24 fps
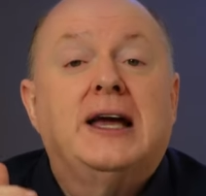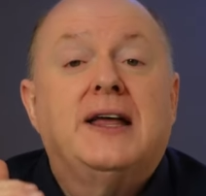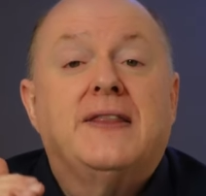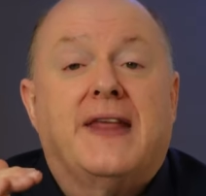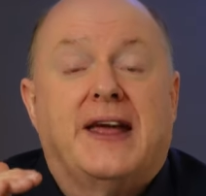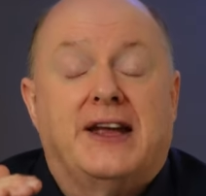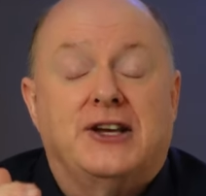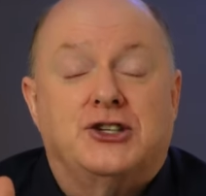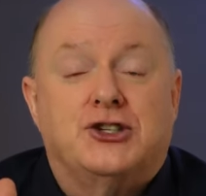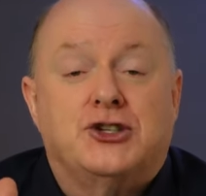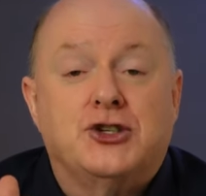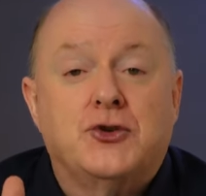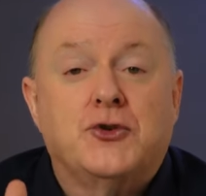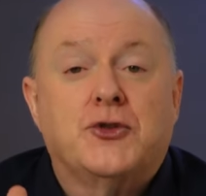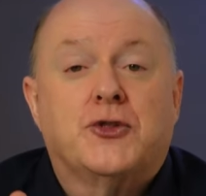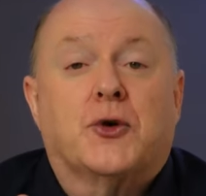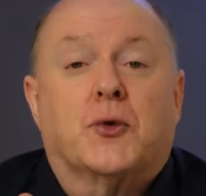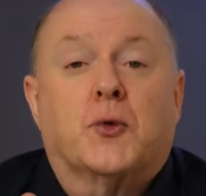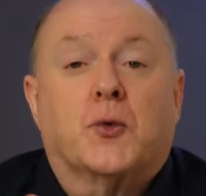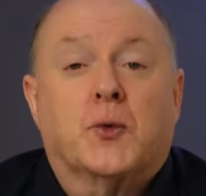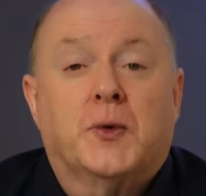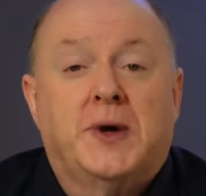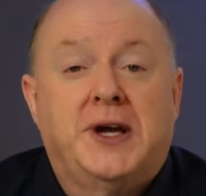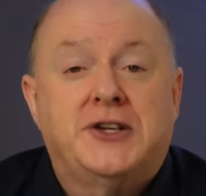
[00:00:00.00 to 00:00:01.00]
They do
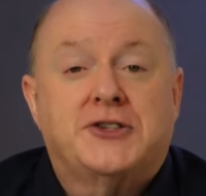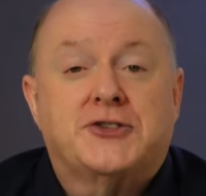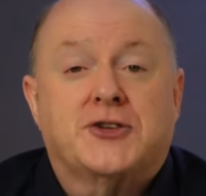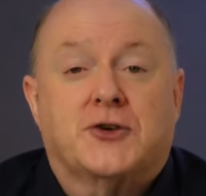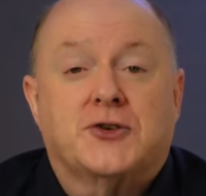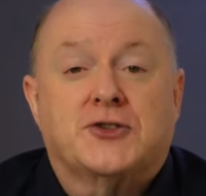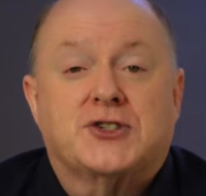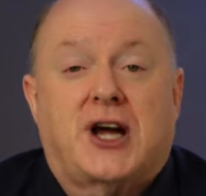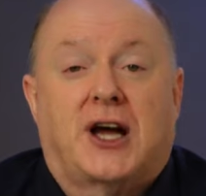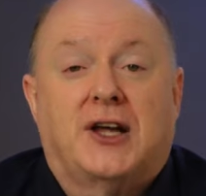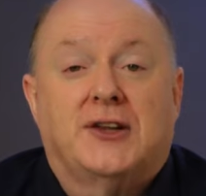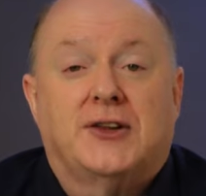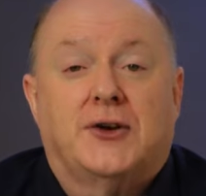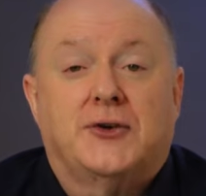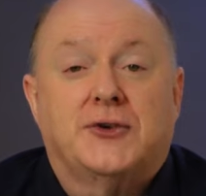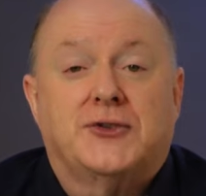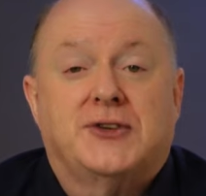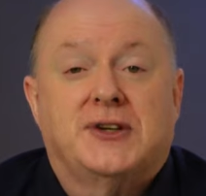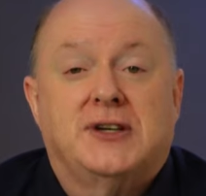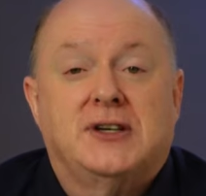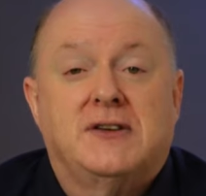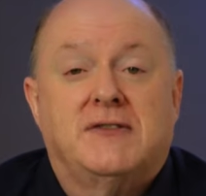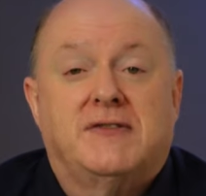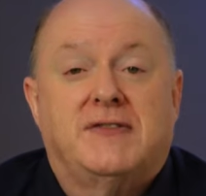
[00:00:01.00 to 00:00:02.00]
the research on
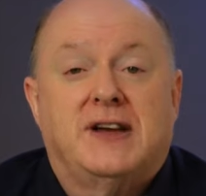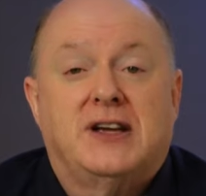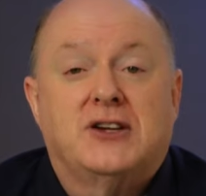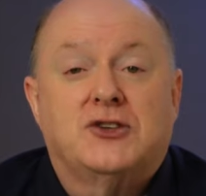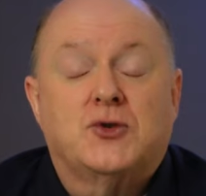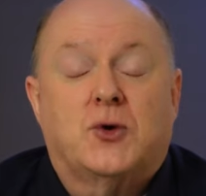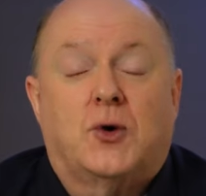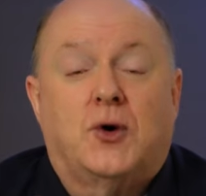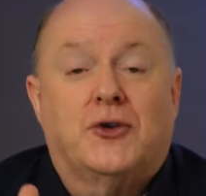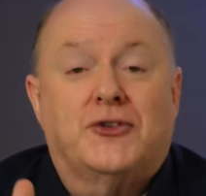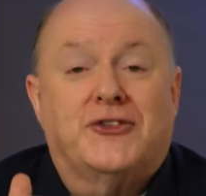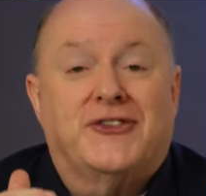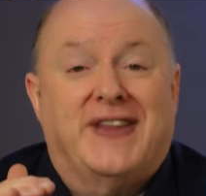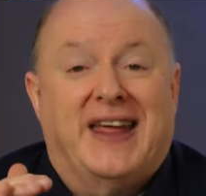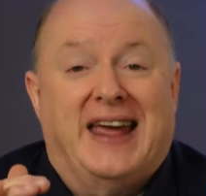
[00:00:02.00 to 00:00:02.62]
those individuals.